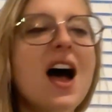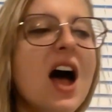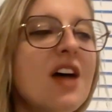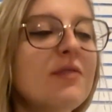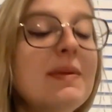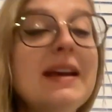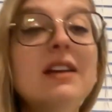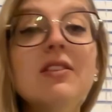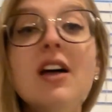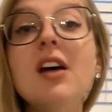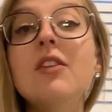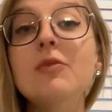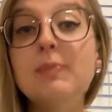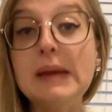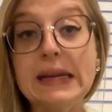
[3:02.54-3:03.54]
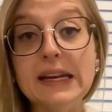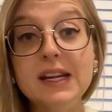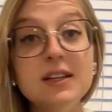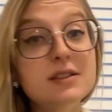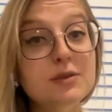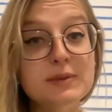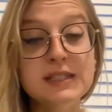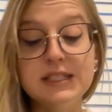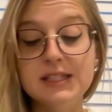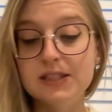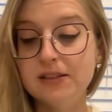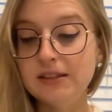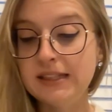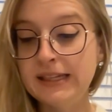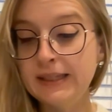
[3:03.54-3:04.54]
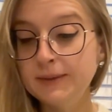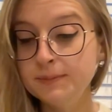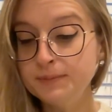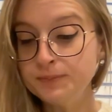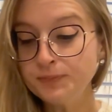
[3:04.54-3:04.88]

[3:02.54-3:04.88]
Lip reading: I've made a lot of beanies recently.